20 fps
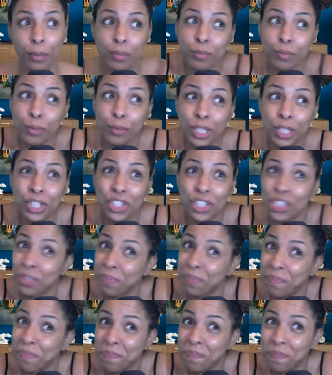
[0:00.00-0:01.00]
which
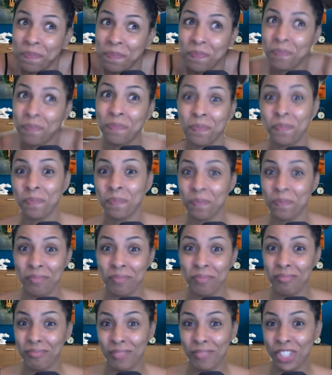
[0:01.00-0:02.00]

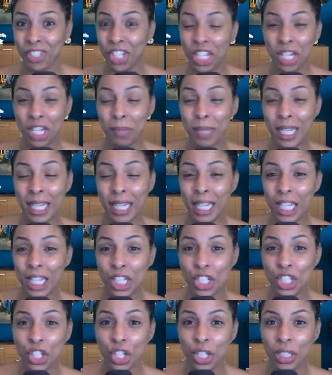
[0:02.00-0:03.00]
she ended up getting
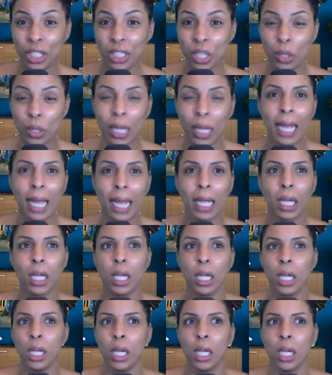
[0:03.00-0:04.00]
injured. So, like,
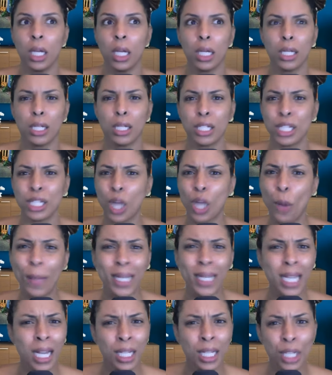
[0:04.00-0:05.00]
so many
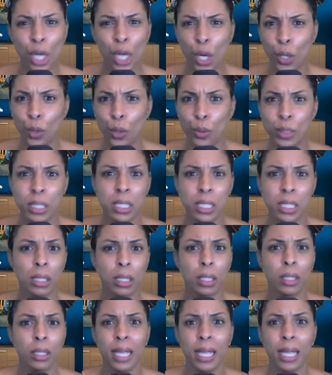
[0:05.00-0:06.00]
unknowns.
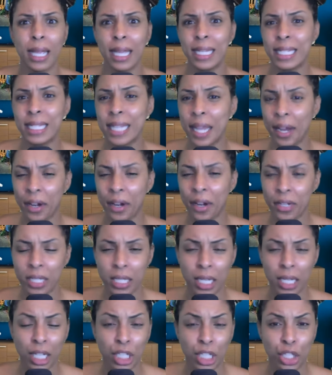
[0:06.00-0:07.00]
Izzy
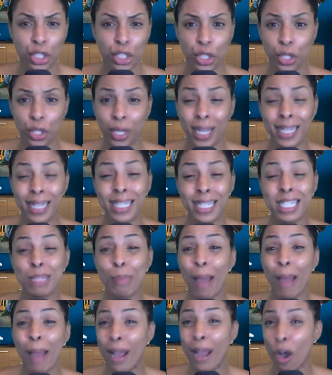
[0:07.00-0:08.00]
Harrison injured. And
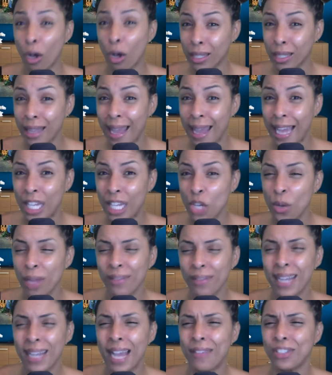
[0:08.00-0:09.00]
despite all of that, you
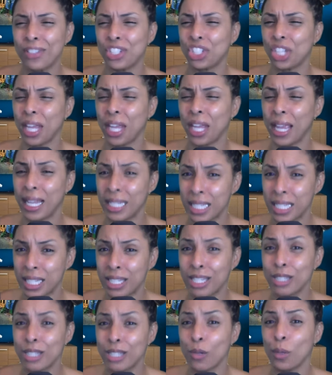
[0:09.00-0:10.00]
even have a chance to
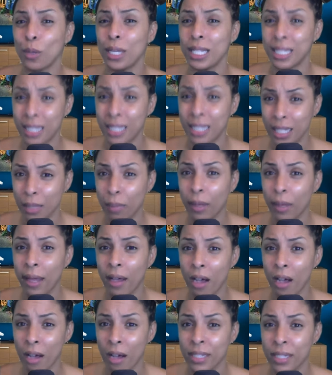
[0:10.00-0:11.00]
squeeze into the
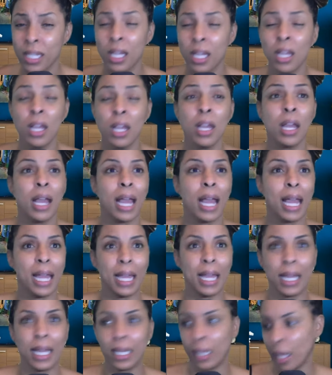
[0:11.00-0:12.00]
playoffs.
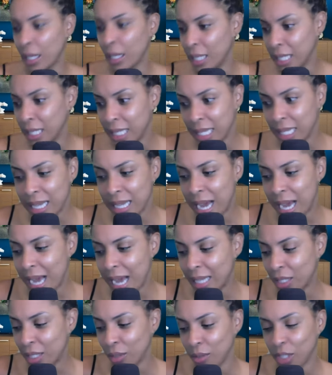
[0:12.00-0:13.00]
And this is
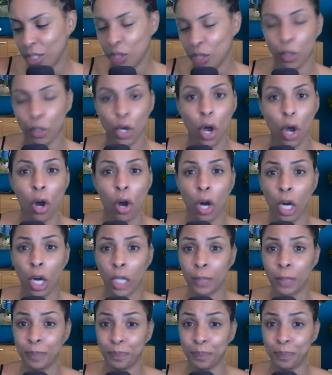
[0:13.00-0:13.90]
not to disregard,